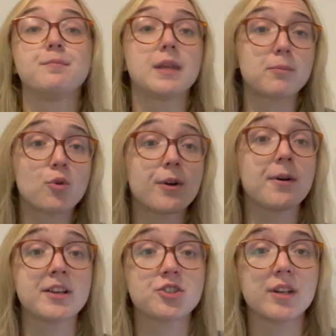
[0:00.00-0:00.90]
number one
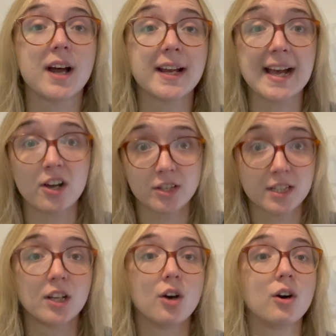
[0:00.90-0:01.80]
question I get
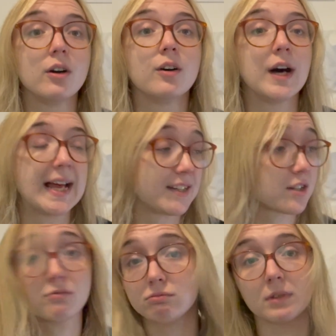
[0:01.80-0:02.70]
asked a lot and
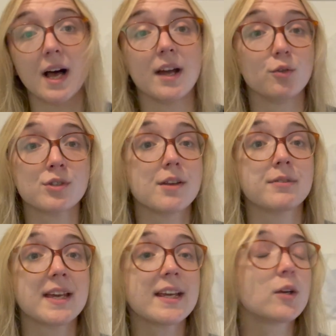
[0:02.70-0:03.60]
I also
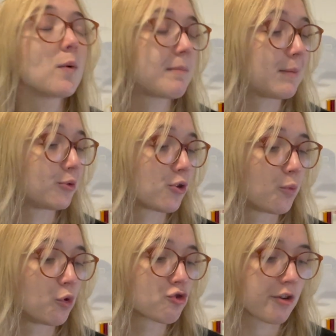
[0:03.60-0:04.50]
think when people do a
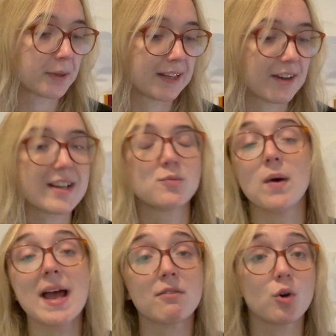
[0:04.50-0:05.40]
wardrobe clear out is
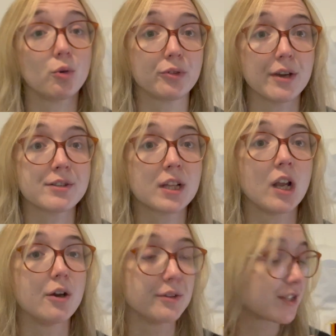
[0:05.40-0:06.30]
where are all those
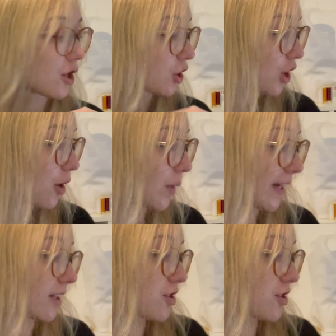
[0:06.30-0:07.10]
clothes going?